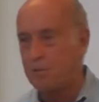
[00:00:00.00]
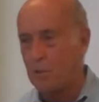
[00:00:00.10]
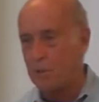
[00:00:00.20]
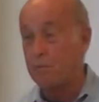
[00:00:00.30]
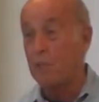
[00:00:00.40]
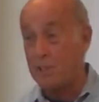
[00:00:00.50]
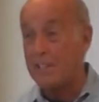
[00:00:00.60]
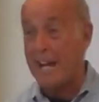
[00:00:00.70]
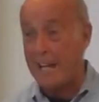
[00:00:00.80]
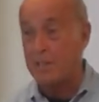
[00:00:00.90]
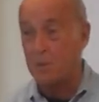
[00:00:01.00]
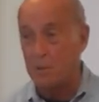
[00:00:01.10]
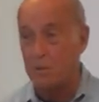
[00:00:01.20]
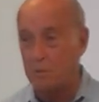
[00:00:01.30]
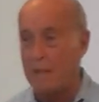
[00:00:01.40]
for Freud's
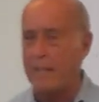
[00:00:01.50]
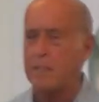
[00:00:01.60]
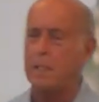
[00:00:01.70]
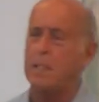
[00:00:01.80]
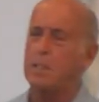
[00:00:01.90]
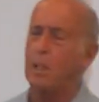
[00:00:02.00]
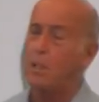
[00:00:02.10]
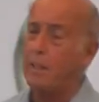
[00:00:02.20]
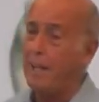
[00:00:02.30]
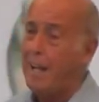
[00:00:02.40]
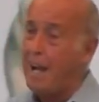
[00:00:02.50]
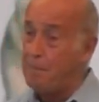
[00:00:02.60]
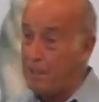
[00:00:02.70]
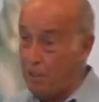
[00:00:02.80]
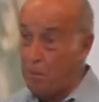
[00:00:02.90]
actual writers. And he's a great, I
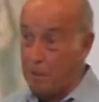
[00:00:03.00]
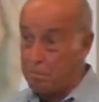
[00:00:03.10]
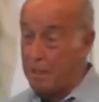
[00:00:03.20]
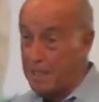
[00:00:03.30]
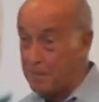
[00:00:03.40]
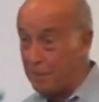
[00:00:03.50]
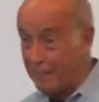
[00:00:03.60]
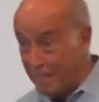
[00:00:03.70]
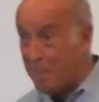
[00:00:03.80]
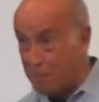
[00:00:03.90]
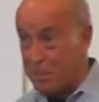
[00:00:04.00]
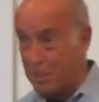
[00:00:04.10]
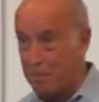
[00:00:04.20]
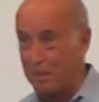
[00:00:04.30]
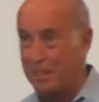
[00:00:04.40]
mean, a Nobel Prize for
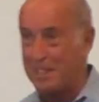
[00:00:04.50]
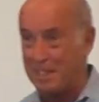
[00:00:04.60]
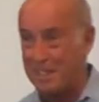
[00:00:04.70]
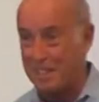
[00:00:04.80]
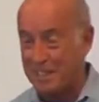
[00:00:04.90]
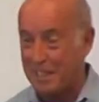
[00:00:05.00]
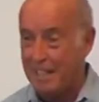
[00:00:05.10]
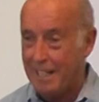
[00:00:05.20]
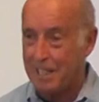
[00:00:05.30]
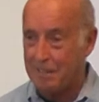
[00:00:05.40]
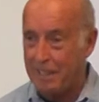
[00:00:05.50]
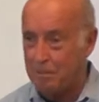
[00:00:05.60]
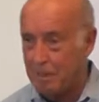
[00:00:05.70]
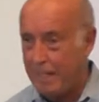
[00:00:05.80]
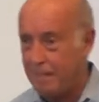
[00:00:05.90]
literature because he's such a, a
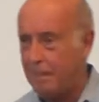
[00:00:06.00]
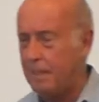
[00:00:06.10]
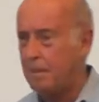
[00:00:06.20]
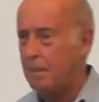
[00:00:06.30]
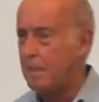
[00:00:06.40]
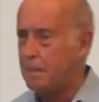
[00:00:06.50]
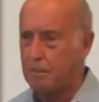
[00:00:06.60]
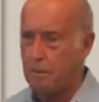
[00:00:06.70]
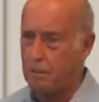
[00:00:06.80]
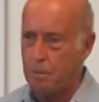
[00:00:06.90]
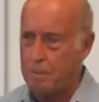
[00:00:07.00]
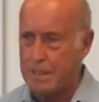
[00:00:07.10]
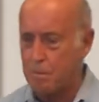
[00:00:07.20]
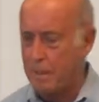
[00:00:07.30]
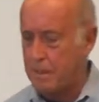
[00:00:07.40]
great writer. And the, the, the,
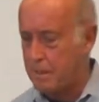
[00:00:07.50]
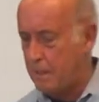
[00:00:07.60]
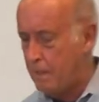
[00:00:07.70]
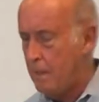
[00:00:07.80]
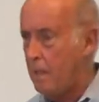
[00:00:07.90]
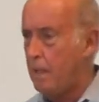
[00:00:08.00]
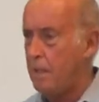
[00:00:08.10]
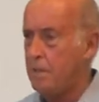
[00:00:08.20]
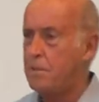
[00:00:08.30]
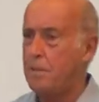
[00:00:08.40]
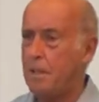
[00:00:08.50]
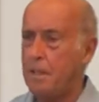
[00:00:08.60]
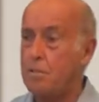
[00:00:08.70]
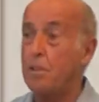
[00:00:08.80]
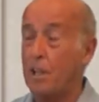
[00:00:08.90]
best one is the uh, in, uh,
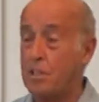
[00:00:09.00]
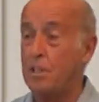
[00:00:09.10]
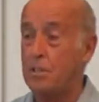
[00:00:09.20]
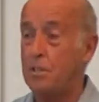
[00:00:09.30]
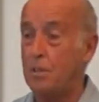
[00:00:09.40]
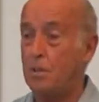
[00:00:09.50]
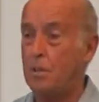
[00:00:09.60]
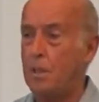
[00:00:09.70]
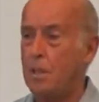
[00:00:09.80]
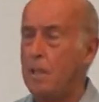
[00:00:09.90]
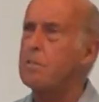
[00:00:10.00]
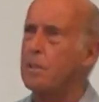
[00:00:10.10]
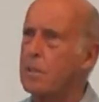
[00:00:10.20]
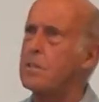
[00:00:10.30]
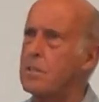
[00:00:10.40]
introduction to
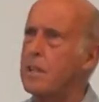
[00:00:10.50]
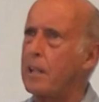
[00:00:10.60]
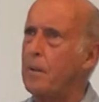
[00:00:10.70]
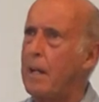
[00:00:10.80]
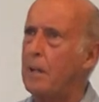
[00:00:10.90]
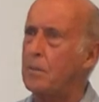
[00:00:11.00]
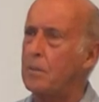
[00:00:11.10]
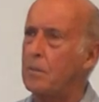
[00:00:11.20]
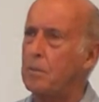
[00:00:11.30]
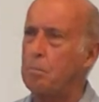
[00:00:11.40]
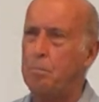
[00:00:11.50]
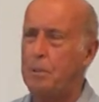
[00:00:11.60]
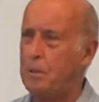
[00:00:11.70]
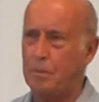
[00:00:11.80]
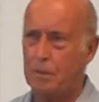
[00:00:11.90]
Introduction to Psychoanalysis.
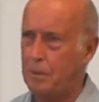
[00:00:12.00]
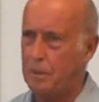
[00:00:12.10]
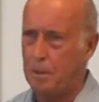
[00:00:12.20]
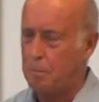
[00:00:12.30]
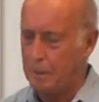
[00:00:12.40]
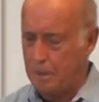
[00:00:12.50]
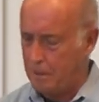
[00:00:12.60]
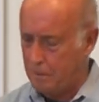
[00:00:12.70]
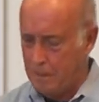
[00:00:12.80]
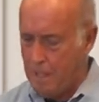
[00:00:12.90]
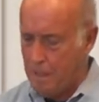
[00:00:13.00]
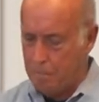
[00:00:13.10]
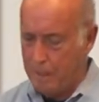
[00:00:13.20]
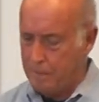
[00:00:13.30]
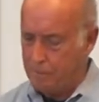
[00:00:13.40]
Beautiful little book.
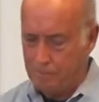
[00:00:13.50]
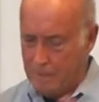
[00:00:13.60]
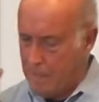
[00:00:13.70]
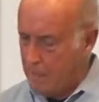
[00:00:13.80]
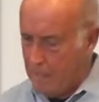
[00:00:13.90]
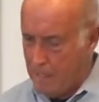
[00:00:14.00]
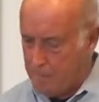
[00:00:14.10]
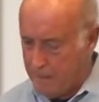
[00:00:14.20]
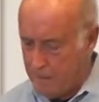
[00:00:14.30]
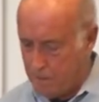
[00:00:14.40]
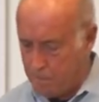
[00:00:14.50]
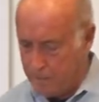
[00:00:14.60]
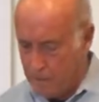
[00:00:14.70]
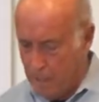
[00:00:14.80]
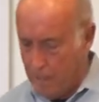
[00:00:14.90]
But I mean,
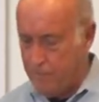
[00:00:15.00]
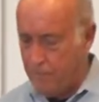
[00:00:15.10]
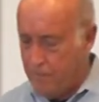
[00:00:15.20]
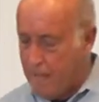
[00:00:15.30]
if you've